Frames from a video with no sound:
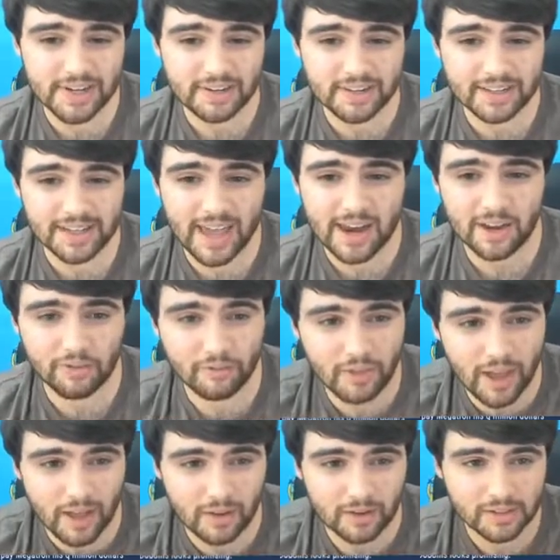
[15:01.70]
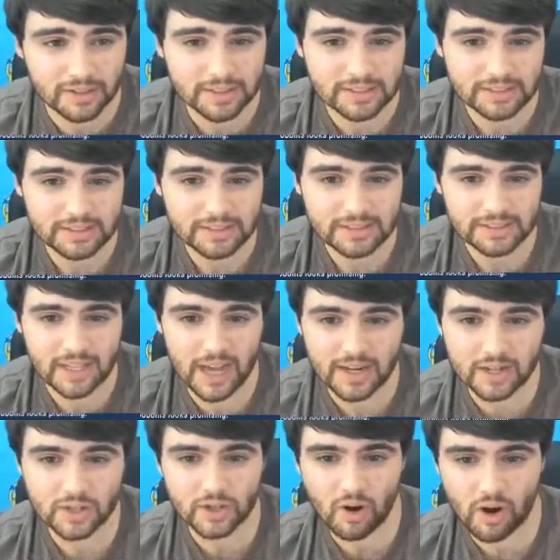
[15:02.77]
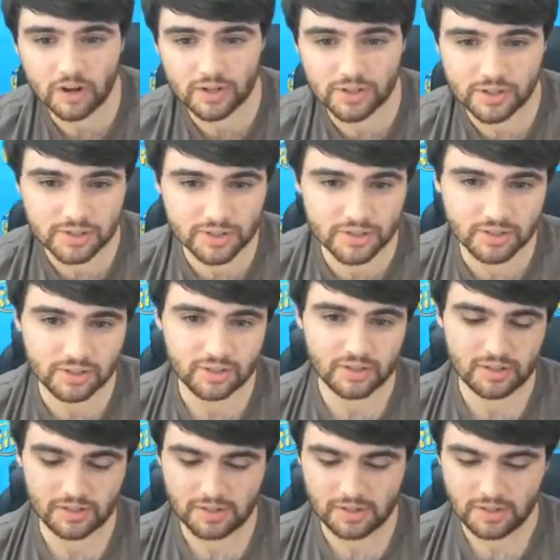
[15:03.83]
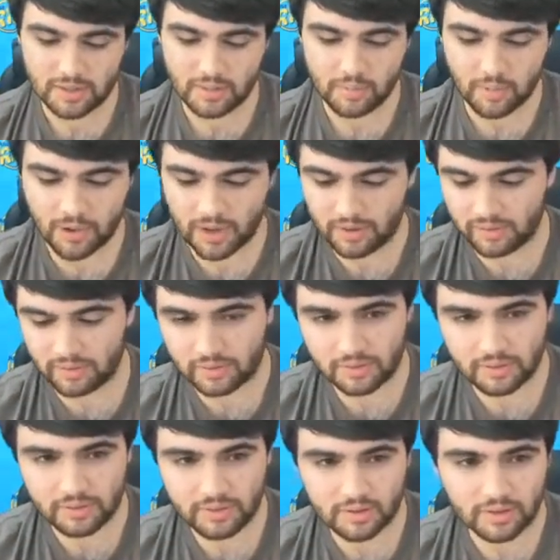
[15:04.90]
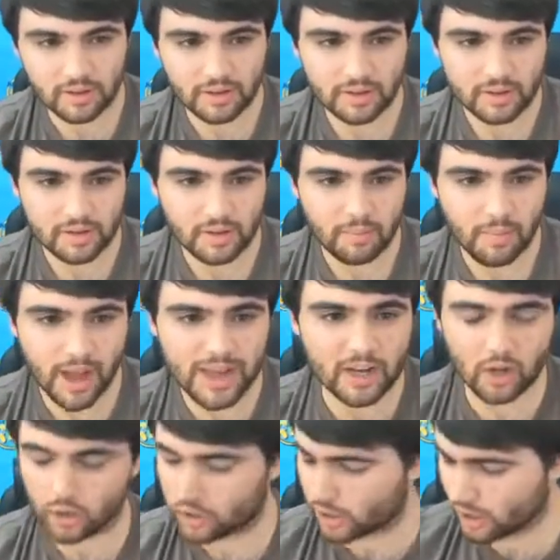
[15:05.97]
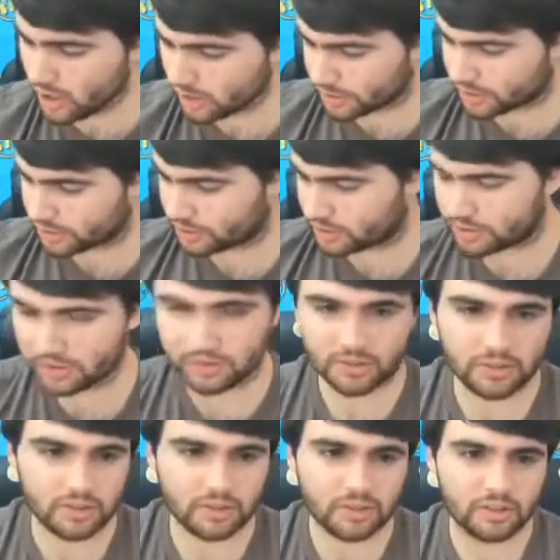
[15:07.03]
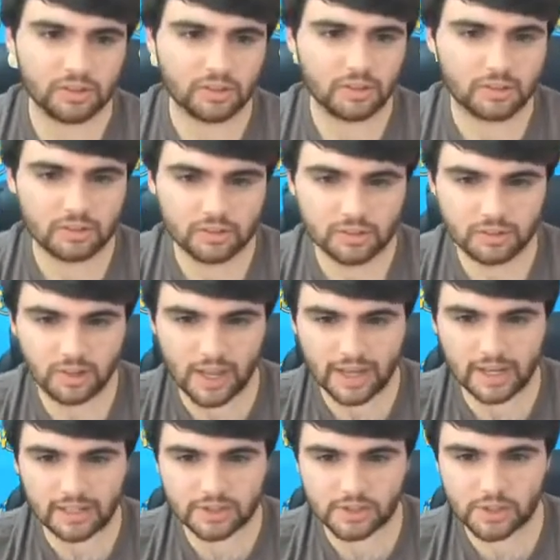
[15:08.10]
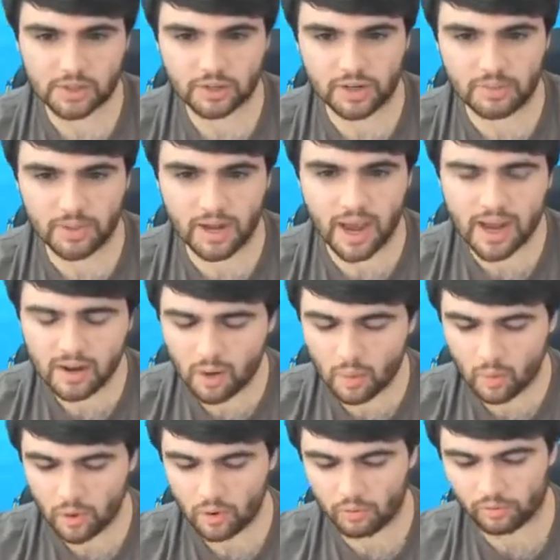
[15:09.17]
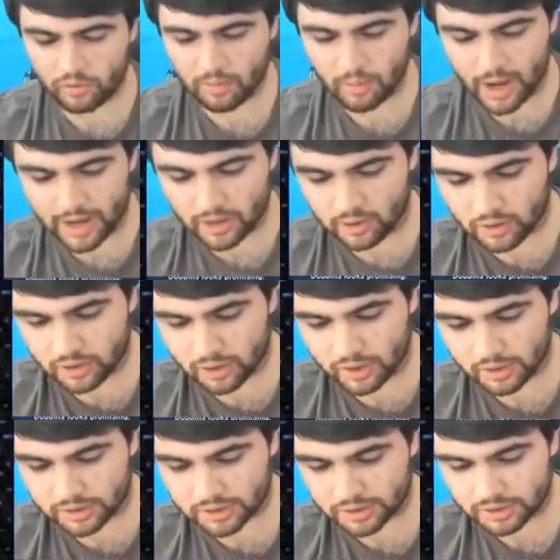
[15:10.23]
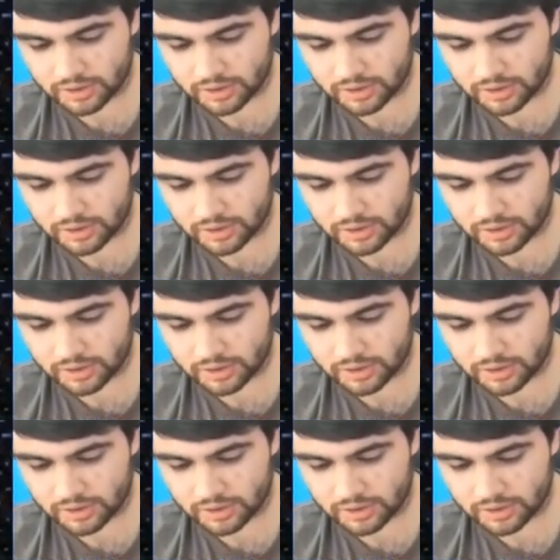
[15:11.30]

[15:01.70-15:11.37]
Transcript: year in the NFL, not a Chargers, but Michael Gersh. Like in the stream there. And a woo from Michael Gersh.